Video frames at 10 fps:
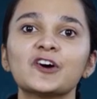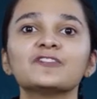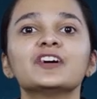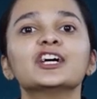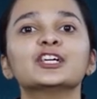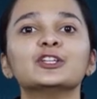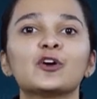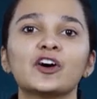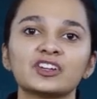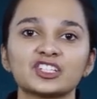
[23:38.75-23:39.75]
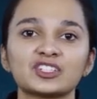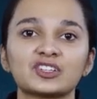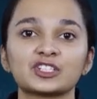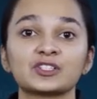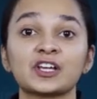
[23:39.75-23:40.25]
of
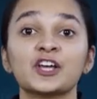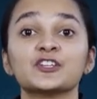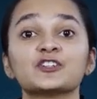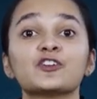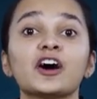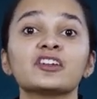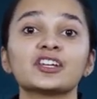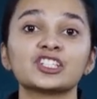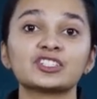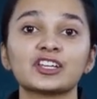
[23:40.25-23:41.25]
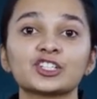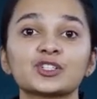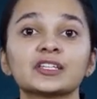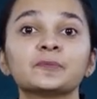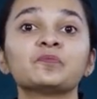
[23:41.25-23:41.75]
non-registration. So
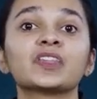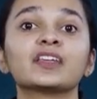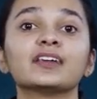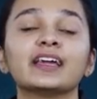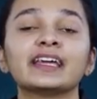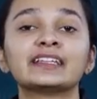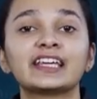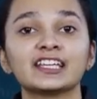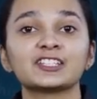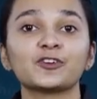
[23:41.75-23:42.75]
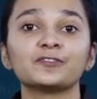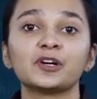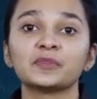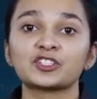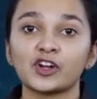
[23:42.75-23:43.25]
non-registration, in case your
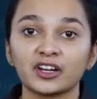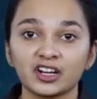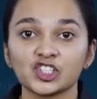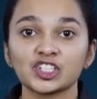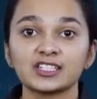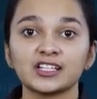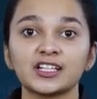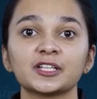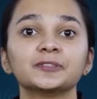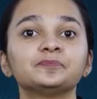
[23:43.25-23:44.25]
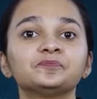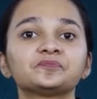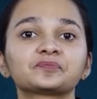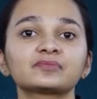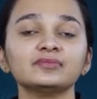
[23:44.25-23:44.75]
firm is not registered,
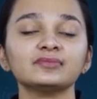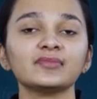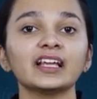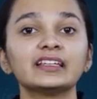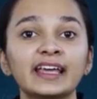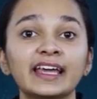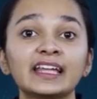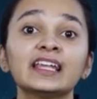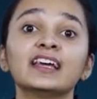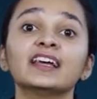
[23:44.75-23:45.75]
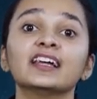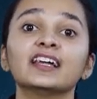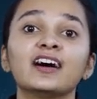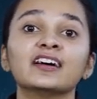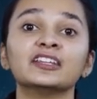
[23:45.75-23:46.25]
then
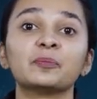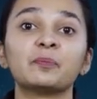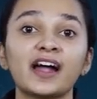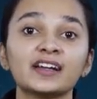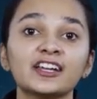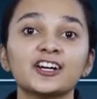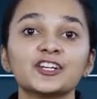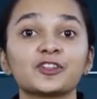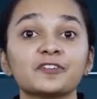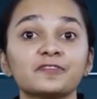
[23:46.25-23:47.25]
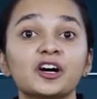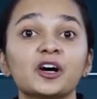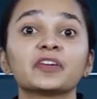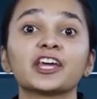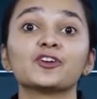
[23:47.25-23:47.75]
uh, the partners or the
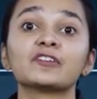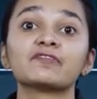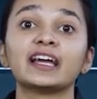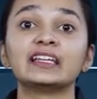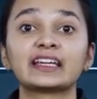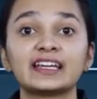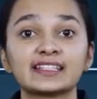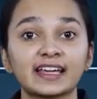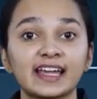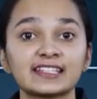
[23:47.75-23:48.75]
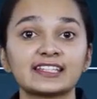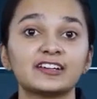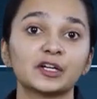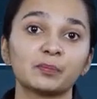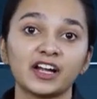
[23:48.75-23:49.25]
firm cannot file a case against
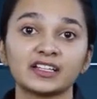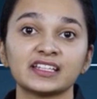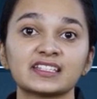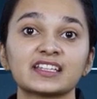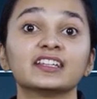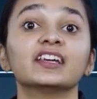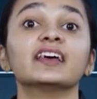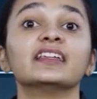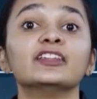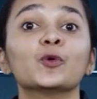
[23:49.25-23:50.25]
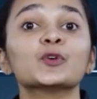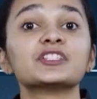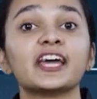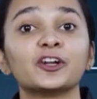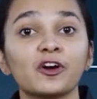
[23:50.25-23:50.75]
third parties. No
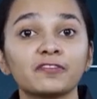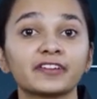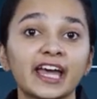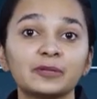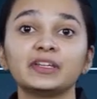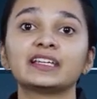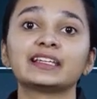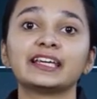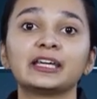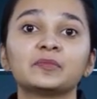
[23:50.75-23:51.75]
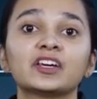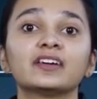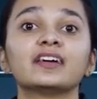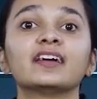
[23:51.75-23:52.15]
set off can be claimed